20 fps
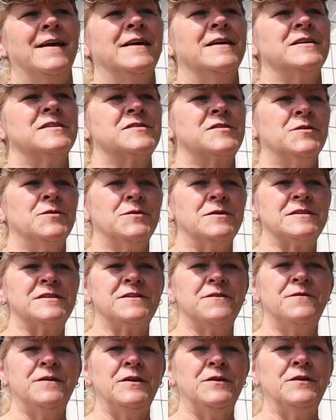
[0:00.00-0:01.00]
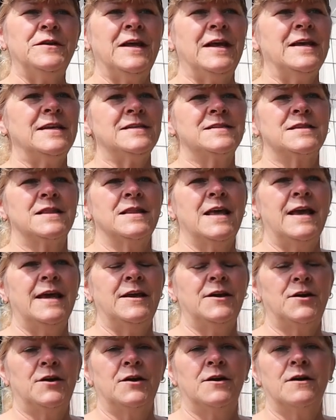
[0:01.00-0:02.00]
So it's a few days
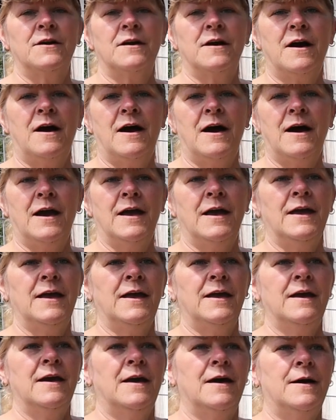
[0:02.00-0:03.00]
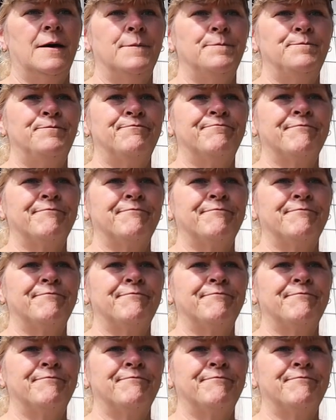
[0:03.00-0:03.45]
later, I um,